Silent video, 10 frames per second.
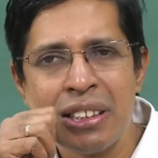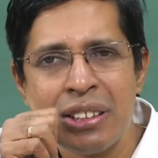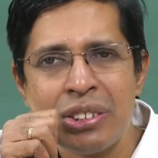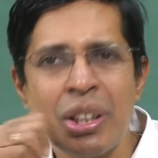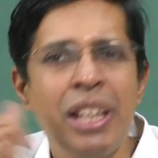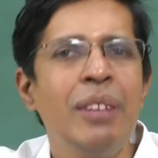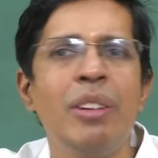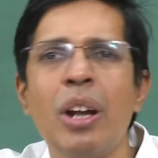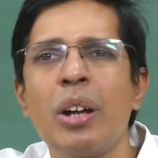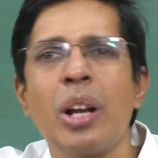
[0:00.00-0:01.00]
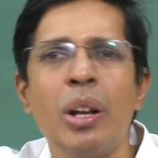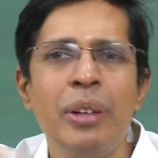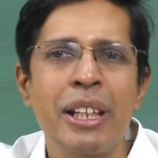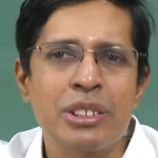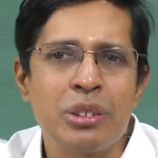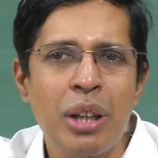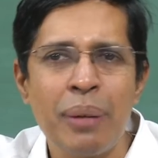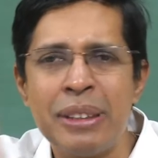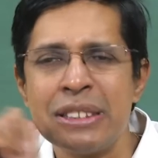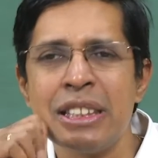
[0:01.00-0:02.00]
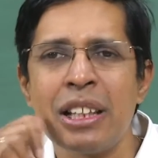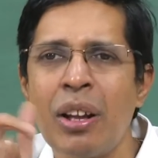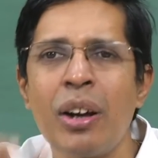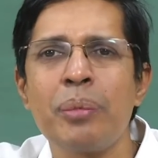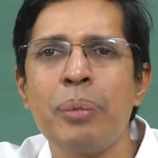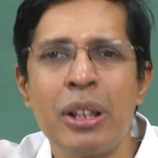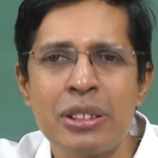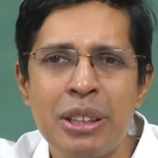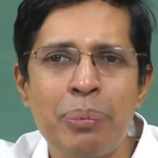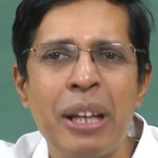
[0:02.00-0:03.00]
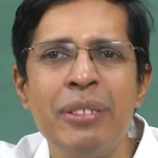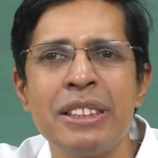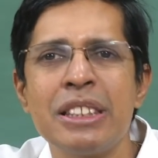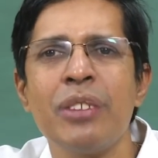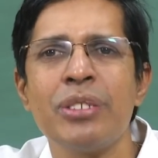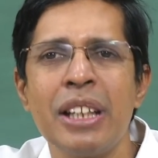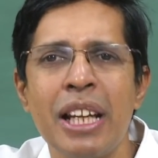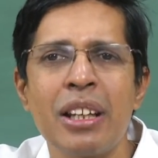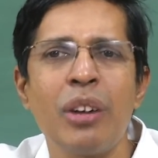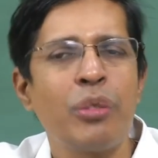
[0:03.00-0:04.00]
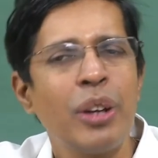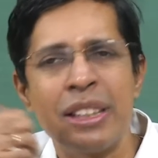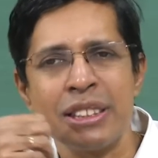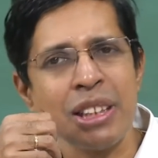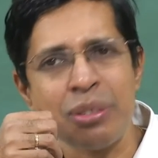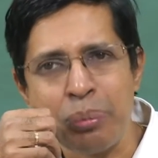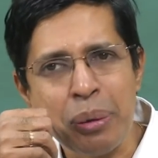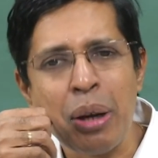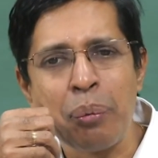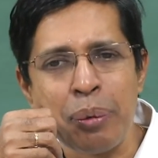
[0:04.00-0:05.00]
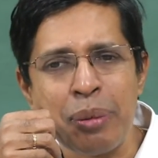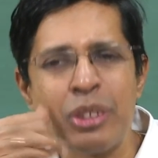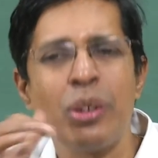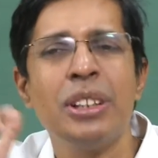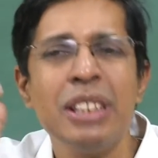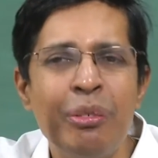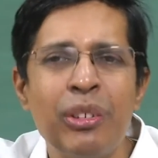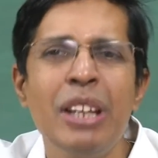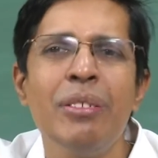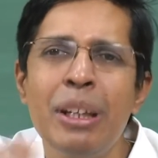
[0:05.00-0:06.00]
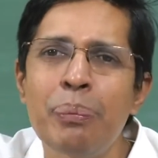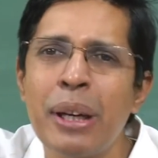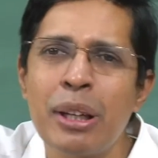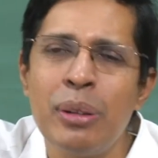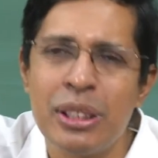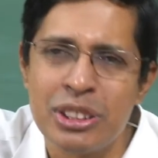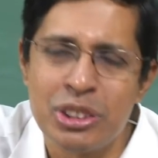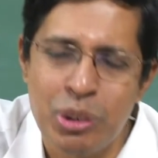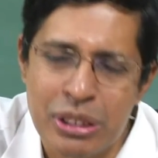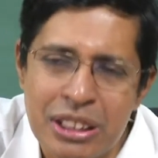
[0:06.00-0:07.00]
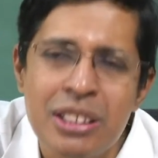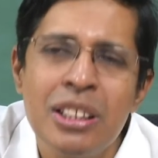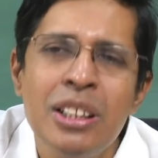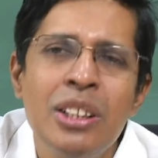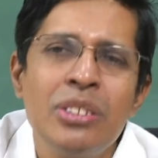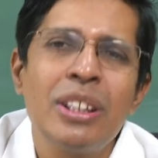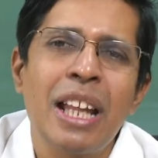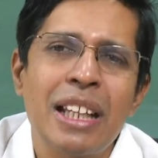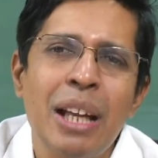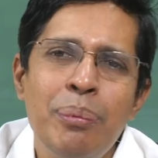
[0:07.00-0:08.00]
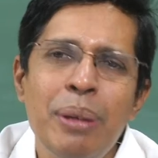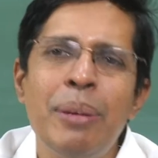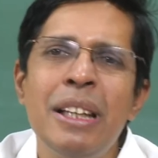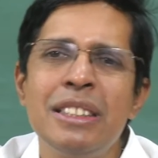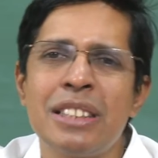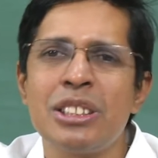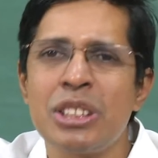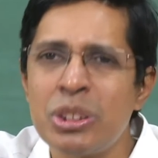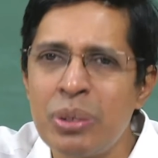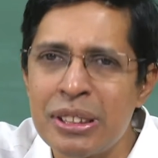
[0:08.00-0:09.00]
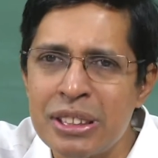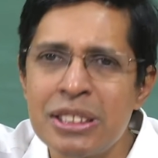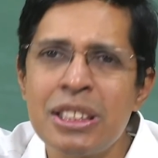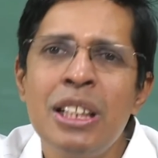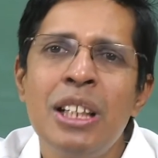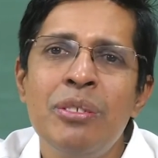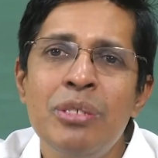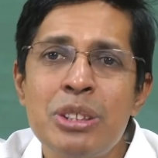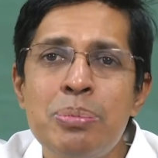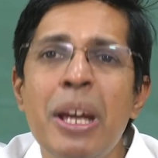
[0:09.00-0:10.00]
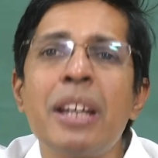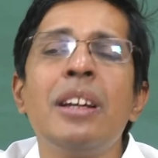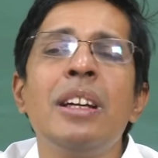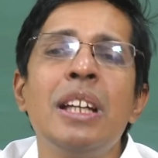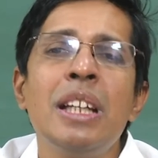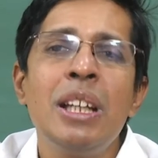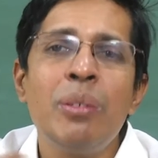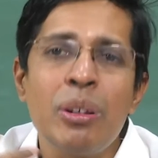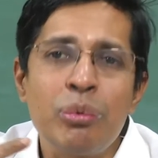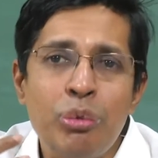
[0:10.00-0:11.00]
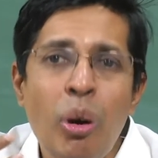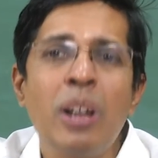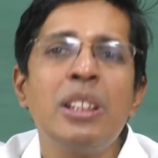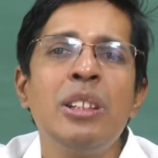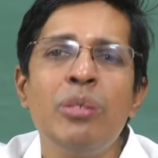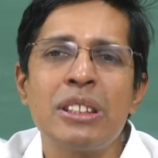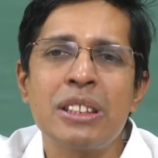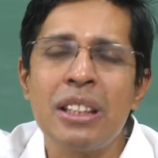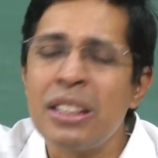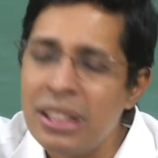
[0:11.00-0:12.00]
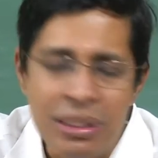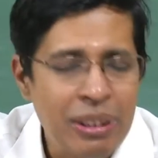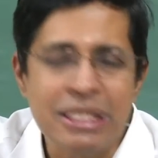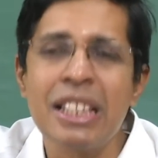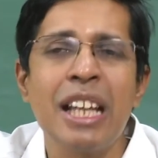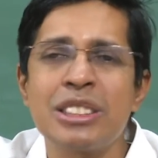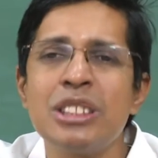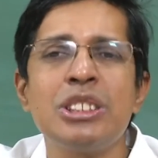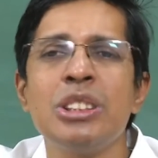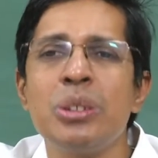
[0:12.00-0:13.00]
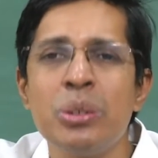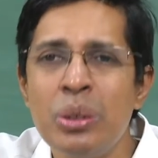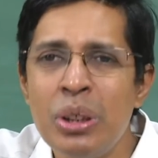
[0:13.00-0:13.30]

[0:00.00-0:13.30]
So he will not allow X to come and see the log because the privacy of the data of Y and Z would be compromised. So this is a very peculiar situation. So there can be many such situations which make even fault investigations into